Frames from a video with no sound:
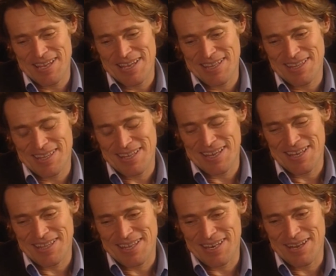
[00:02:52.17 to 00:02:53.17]
it's
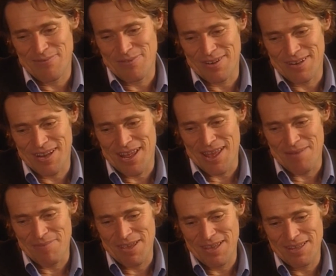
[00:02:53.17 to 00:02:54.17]
it's a different
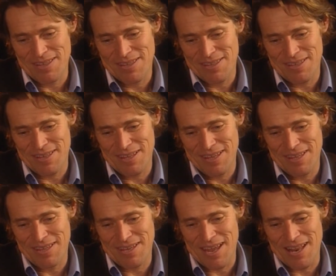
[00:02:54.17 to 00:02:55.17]
time. He's
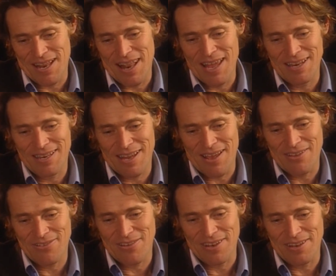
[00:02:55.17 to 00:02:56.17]
he's got a light
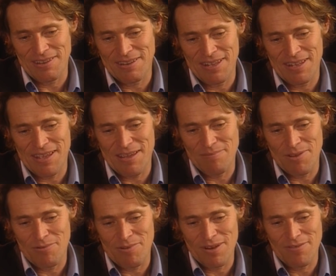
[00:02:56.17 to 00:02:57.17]
touch, and he gave
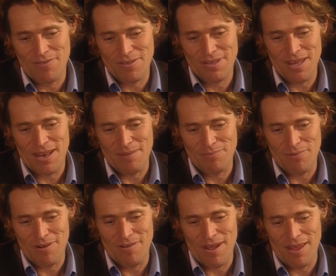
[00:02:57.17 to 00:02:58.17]
me a wonderful
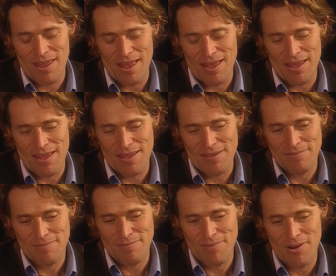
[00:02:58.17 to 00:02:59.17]
setup where I uh,
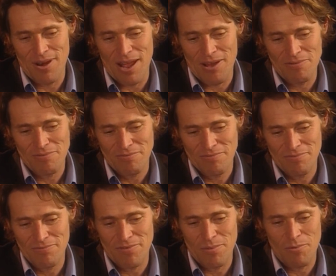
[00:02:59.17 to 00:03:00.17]
Murnau,
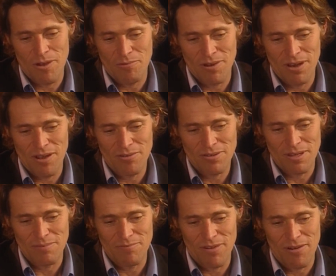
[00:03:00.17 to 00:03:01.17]
from what we know,
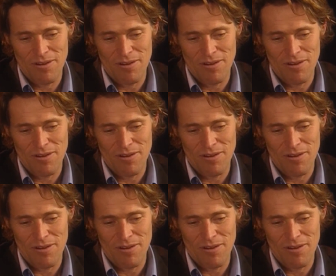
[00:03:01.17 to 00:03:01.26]
seemed